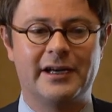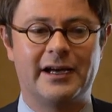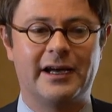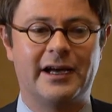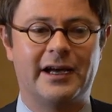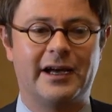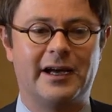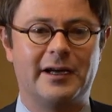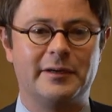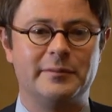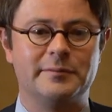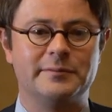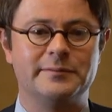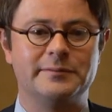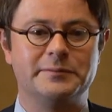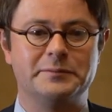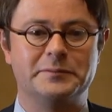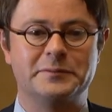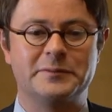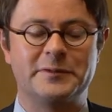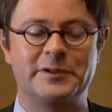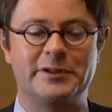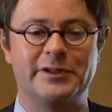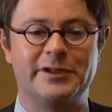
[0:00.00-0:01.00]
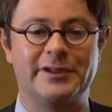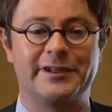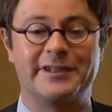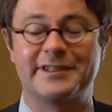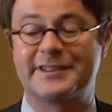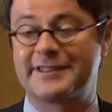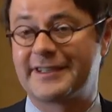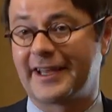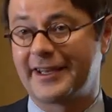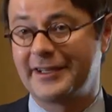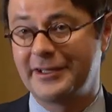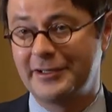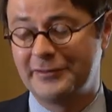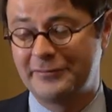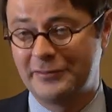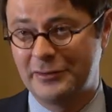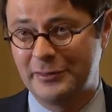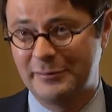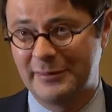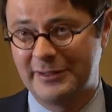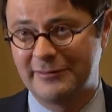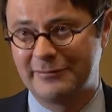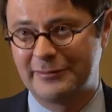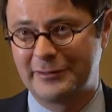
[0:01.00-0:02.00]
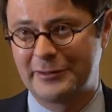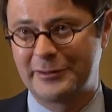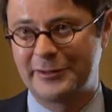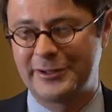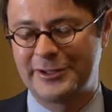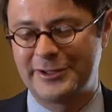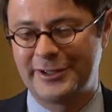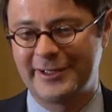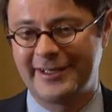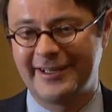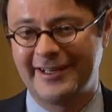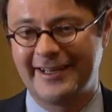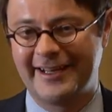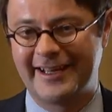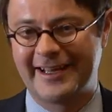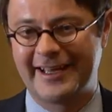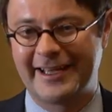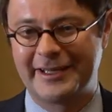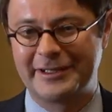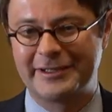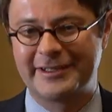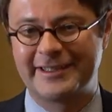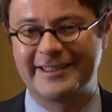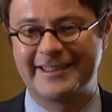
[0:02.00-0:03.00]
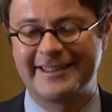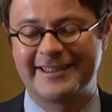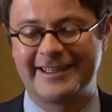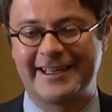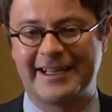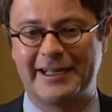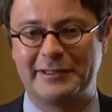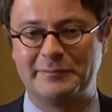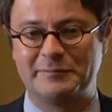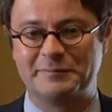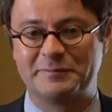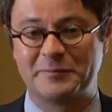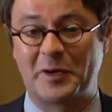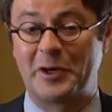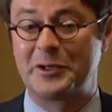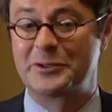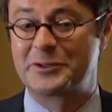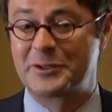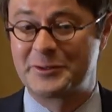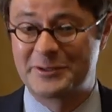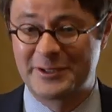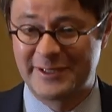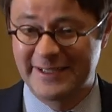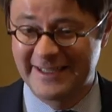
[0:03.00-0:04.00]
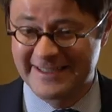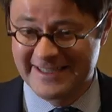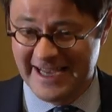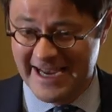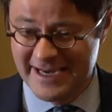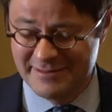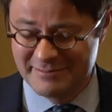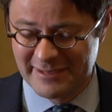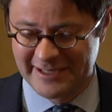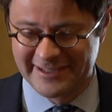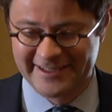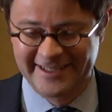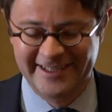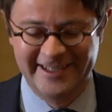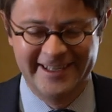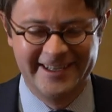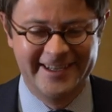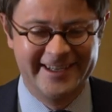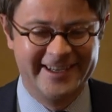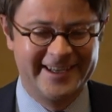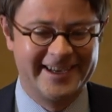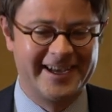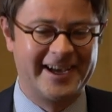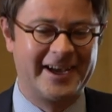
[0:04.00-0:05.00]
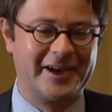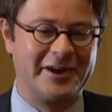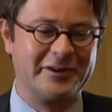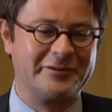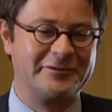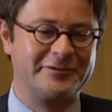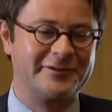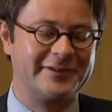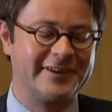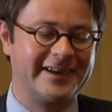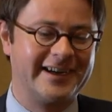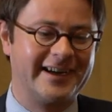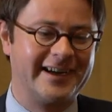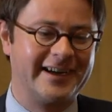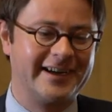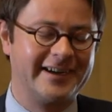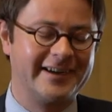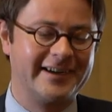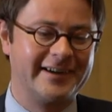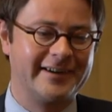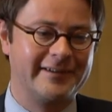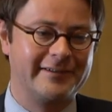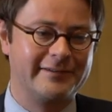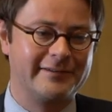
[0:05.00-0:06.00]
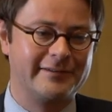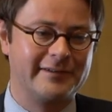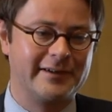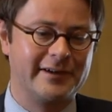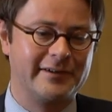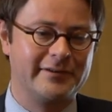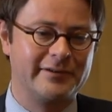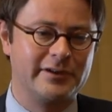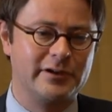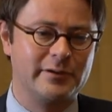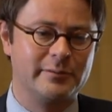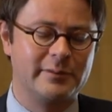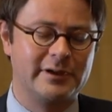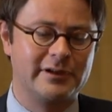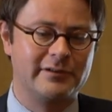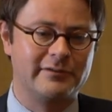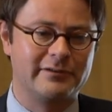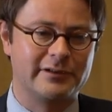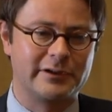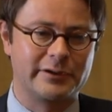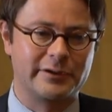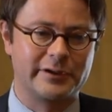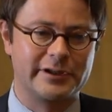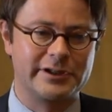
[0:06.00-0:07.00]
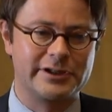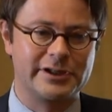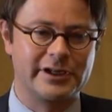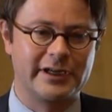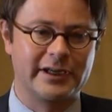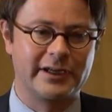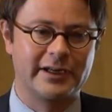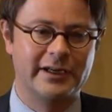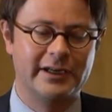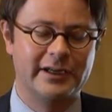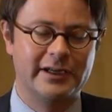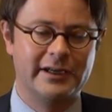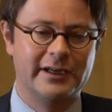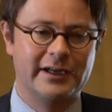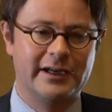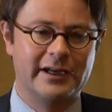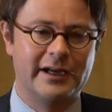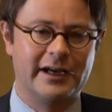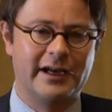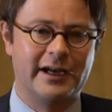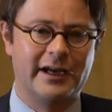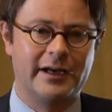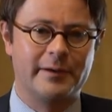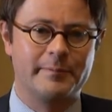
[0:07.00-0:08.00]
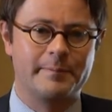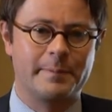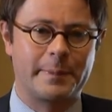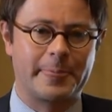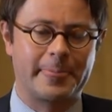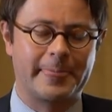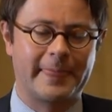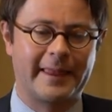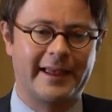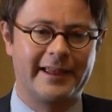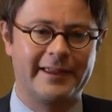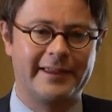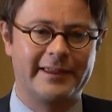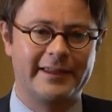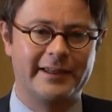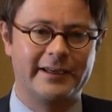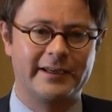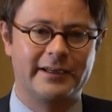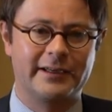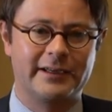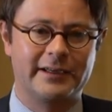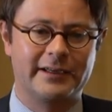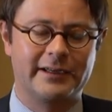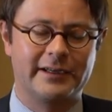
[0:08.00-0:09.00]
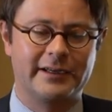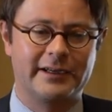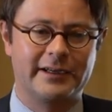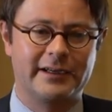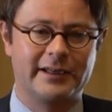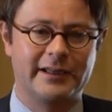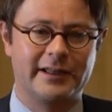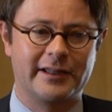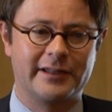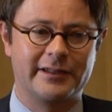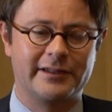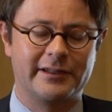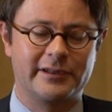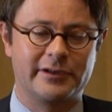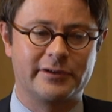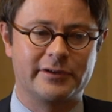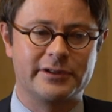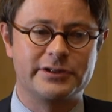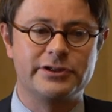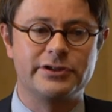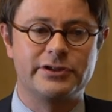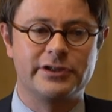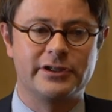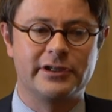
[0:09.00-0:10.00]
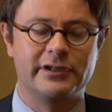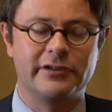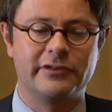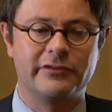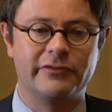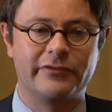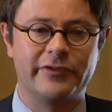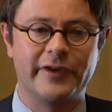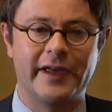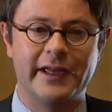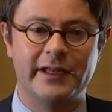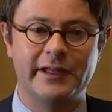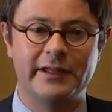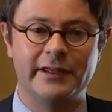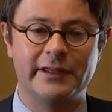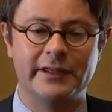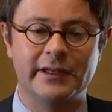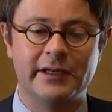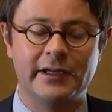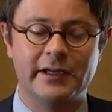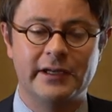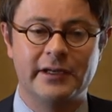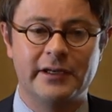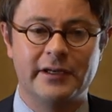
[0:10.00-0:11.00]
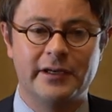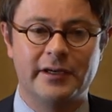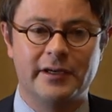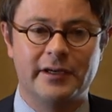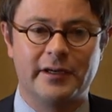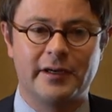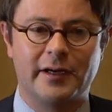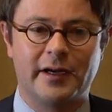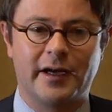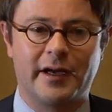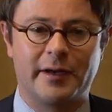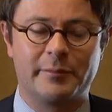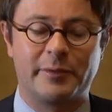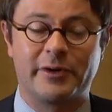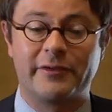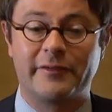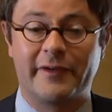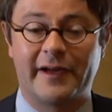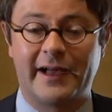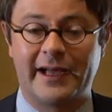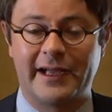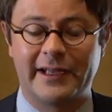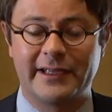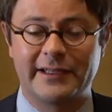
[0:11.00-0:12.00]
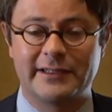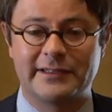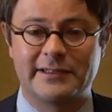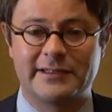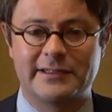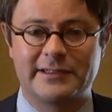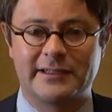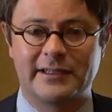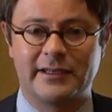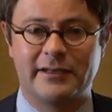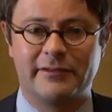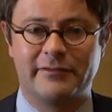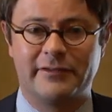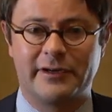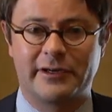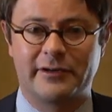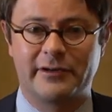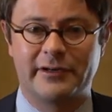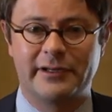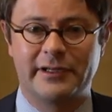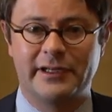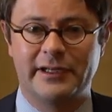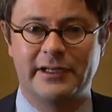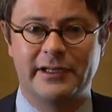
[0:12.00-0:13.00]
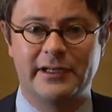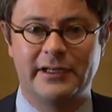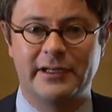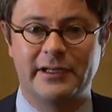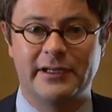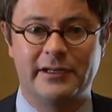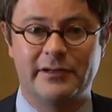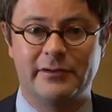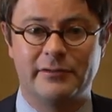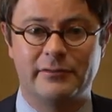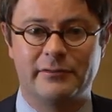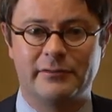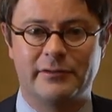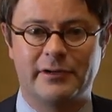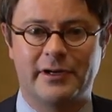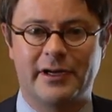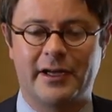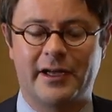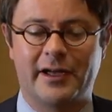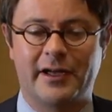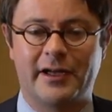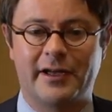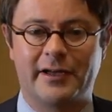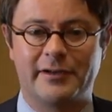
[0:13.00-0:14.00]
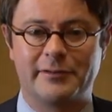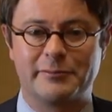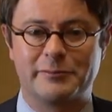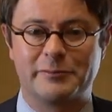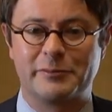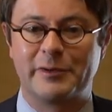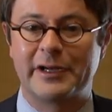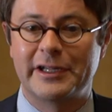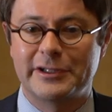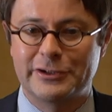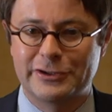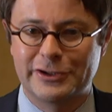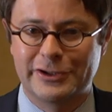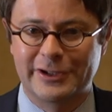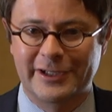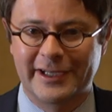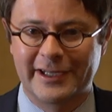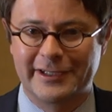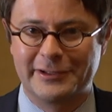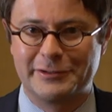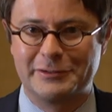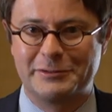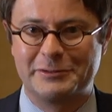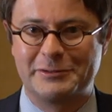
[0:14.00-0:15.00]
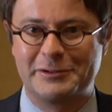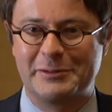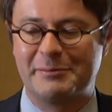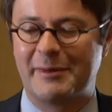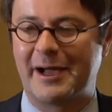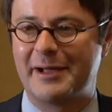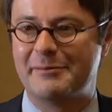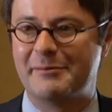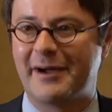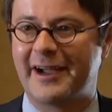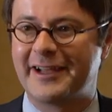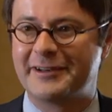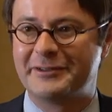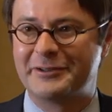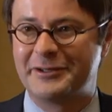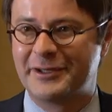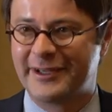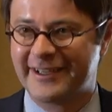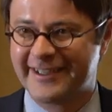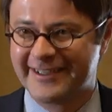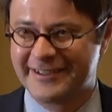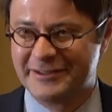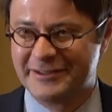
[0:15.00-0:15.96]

um, to the study of human flourishing and um, also to the attainment of, uh, of, of, human flourishing. Um, I think uh, the Christian faith uh, provides a very rich and, to my mind,